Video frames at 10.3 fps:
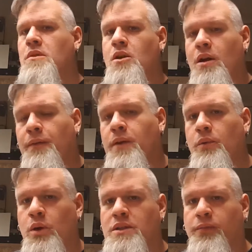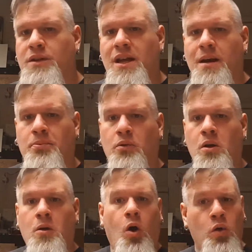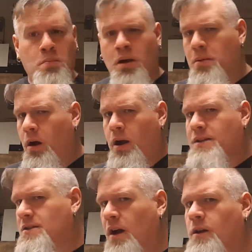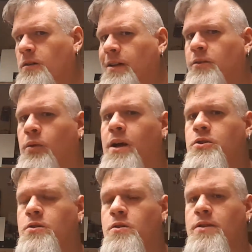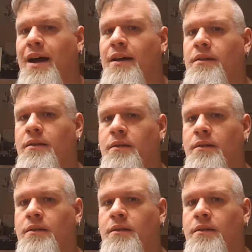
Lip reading: if it was, for example, oh, the barbarian's not going to let the ranger do that.